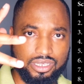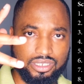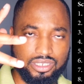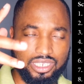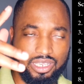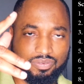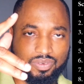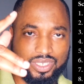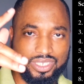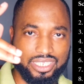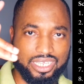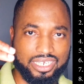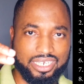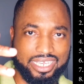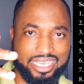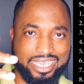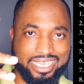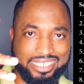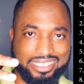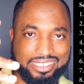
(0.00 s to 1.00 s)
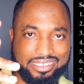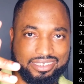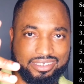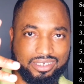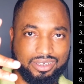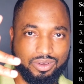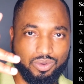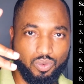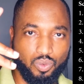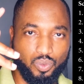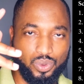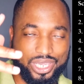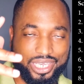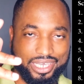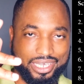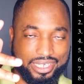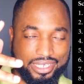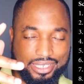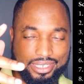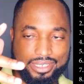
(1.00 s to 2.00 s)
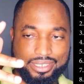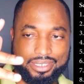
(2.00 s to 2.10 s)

7th and 8th week.